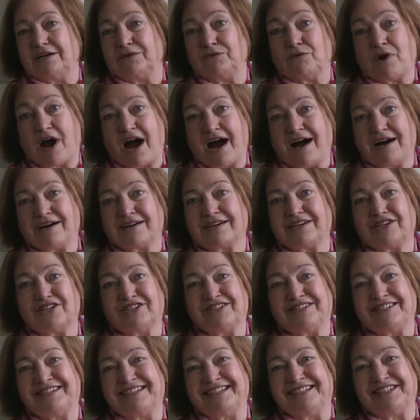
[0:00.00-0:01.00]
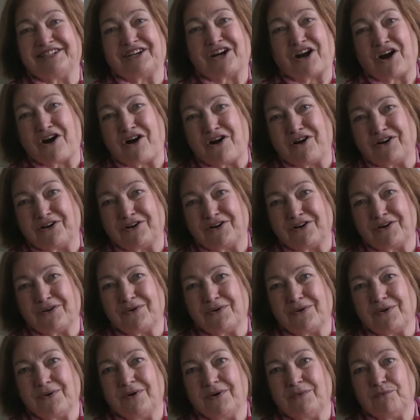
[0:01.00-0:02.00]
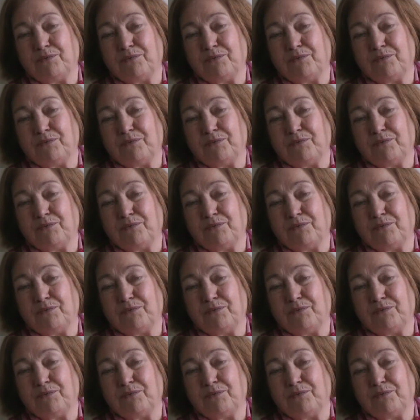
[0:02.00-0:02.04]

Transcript: Iraq, Congo,